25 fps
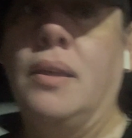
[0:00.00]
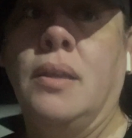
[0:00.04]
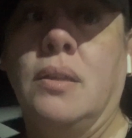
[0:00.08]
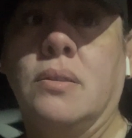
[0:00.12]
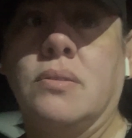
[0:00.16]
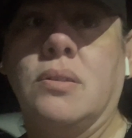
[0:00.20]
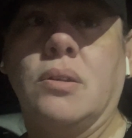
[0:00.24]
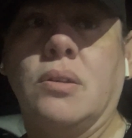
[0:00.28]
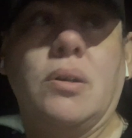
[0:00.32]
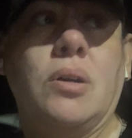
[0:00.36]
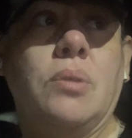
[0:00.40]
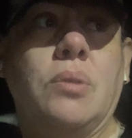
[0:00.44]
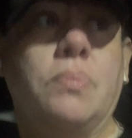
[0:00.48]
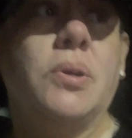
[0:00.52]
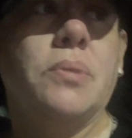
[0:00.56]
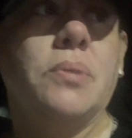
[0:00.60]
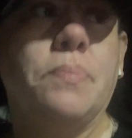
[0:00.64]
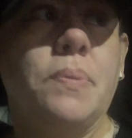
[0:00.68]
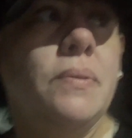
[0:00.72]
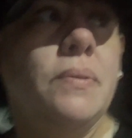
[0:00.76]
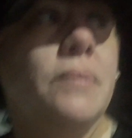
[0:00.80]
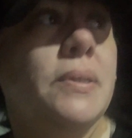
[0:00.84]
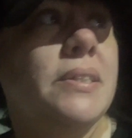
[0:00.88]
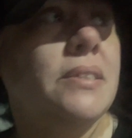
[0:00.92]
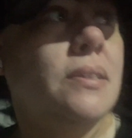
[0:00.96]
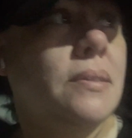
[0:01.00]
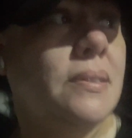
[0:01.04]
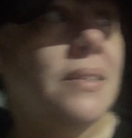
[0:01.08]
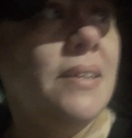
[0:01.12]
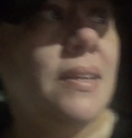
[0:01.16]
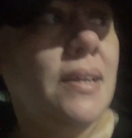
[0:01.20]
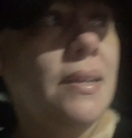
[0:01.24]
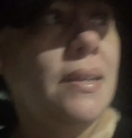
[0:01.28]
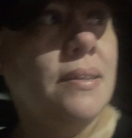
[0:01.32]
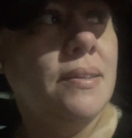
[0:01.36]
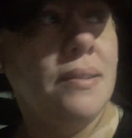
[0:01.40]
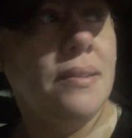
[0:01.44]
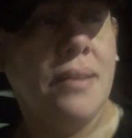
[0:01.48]
So I hope you're,
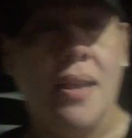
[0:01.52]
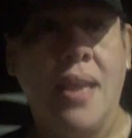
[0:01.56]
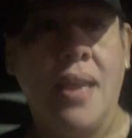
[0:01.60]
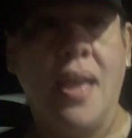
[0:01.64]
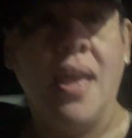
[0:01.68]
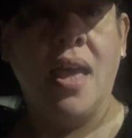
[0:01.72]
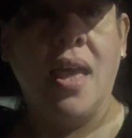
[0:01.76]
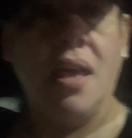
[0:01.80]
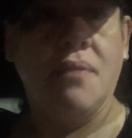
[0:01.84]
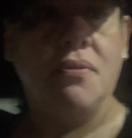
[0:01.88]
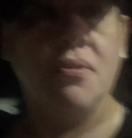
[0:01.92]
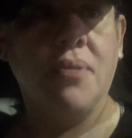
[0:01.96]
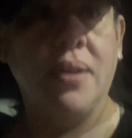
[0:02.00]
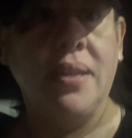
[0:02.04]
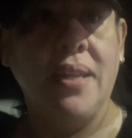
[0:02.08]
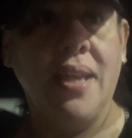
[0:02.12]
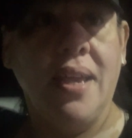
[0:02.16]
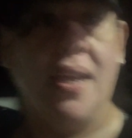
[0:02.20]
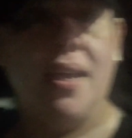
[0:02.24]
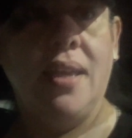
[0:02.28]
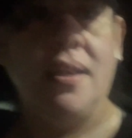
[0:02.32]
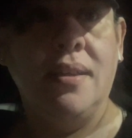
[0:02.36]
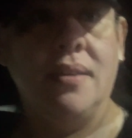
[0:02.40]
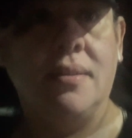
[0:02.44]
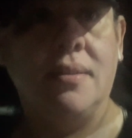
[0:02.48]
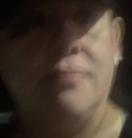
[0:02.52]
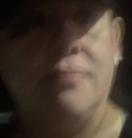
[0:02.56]
have a great day.